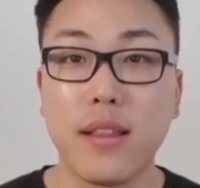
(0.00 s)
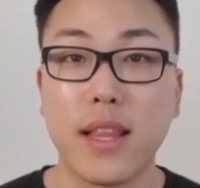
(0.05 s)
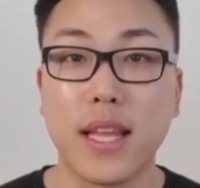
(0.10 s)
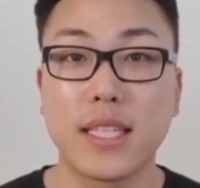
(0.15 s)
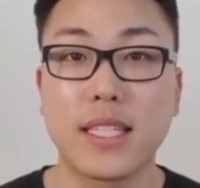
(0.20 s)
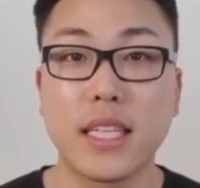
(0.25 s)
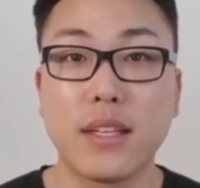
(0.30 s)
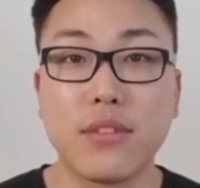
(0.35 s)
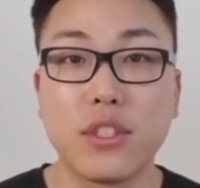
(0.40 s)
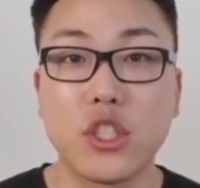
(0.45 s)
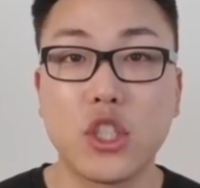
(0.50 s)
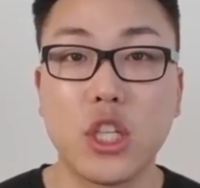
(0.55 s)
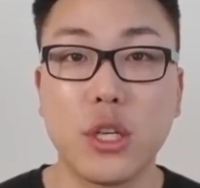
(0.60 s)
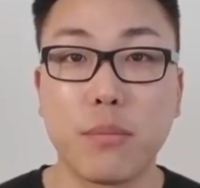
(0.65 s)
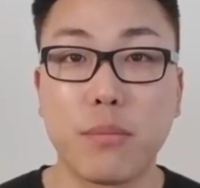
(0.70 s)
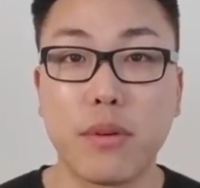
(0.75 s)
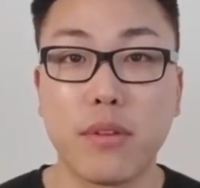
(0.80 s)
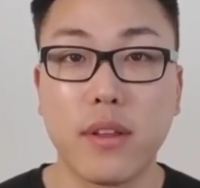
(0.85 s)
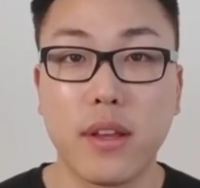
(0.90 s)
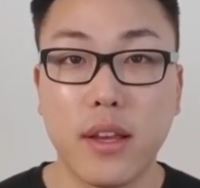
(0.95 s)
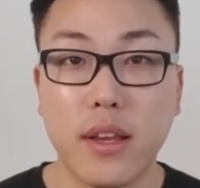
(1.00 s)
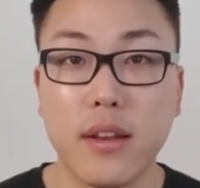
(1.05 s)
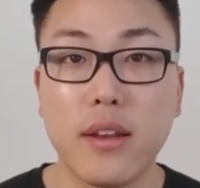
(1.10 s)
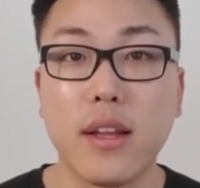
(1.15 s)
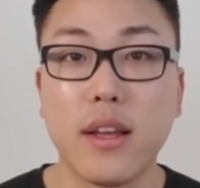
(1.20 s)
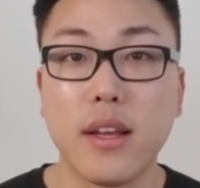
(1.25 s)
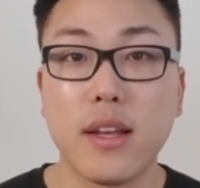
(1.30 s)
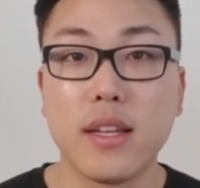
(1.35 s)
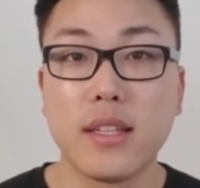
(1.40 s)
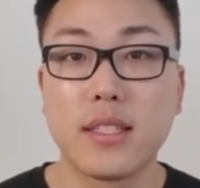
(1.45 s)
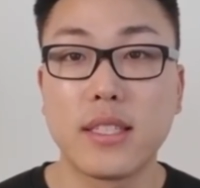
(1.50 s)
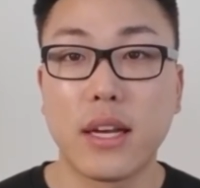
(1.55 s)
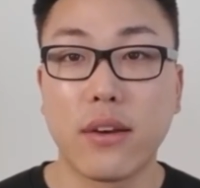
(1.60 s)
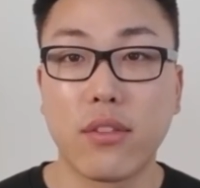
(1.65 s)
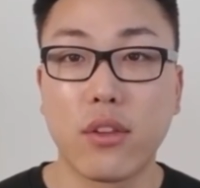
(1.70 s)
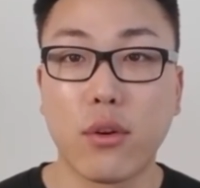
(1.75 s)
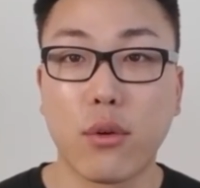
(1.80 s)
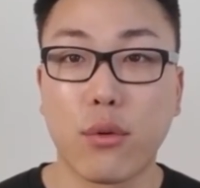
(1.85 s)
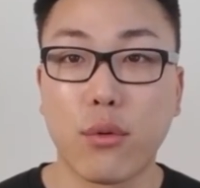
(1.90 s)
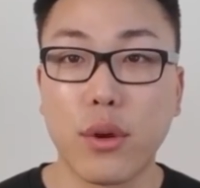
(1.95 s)
That's even cheaper than
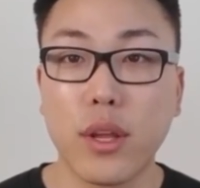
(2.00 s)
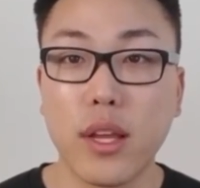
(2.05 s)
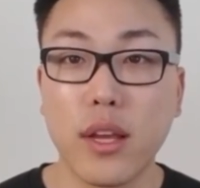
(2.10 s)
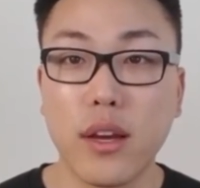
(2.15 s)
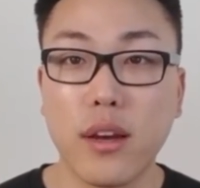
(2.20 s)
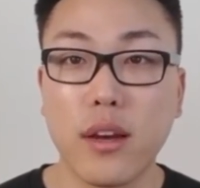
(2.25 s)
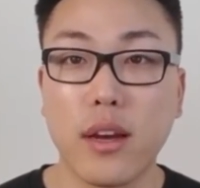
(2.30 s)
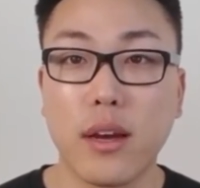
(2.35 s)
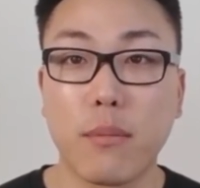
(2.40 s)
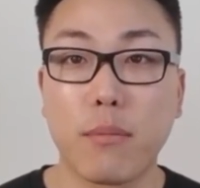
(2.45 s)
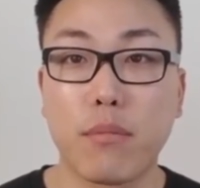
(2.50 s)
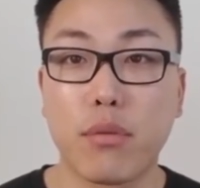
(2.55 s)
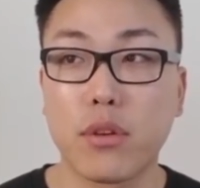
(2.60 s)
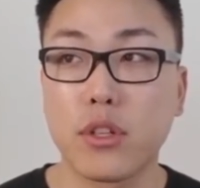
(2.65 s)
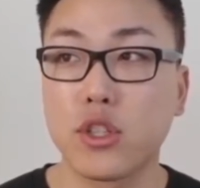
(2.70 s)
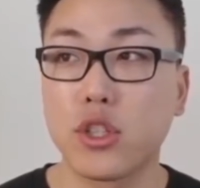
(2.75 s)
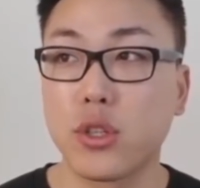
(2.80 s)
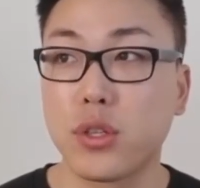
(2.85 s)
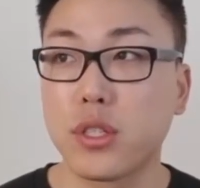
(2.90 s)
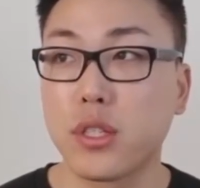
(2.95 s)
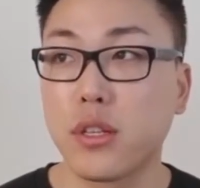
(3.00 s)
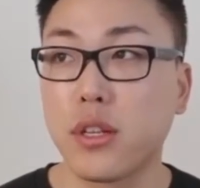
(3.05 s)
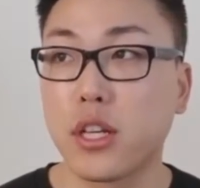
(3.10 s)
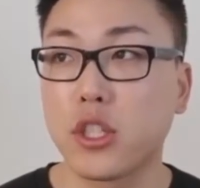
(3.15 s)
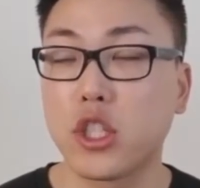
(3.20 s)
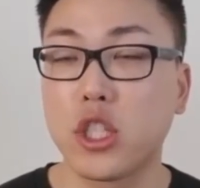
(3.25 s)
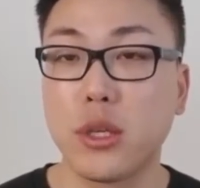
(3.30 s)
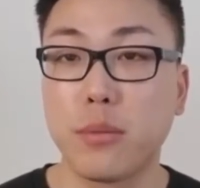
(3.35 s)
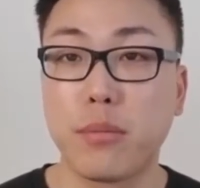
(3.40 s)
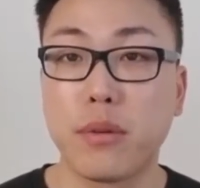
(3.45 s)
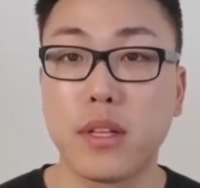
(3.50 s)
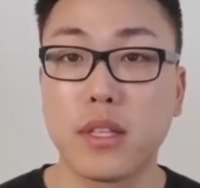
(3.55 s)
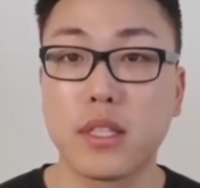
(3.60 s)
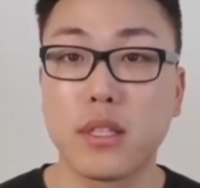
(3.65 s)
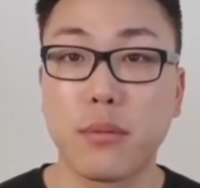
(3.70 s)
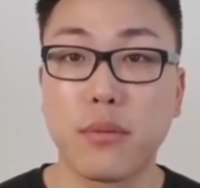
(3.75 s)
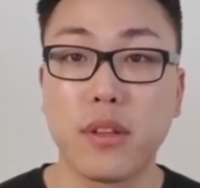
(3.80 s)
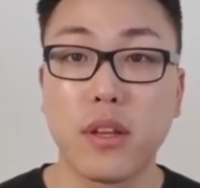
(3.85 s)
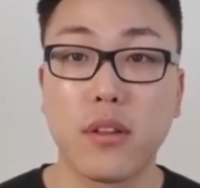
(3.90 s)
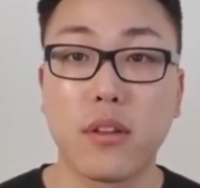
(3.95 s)
South Korea. I'm pretty sure it's a lot cheaper than
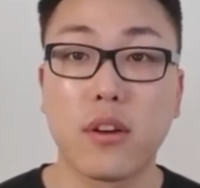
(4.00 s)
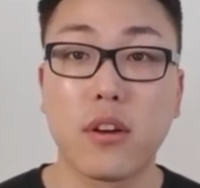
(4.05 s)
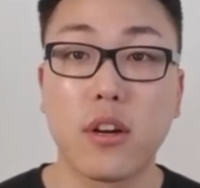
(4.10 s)
some of the other